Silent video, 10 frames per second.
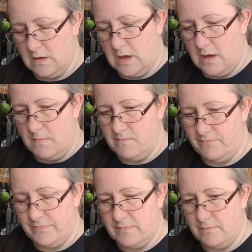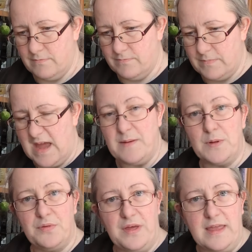um,
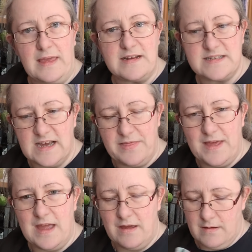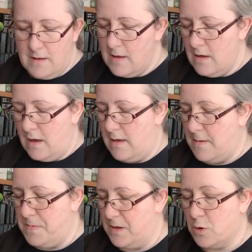edible thing inside there.
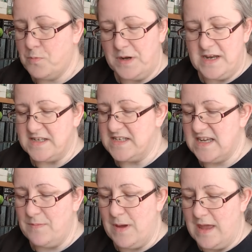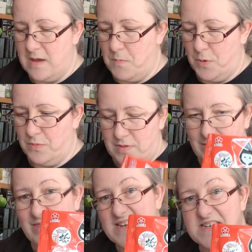Um, the company is a tea maker, but
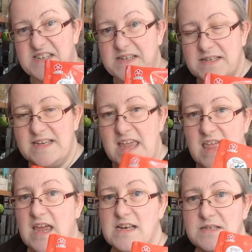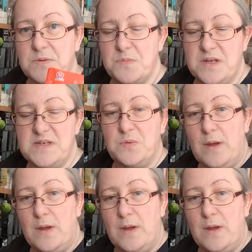this isn't tea, it's something to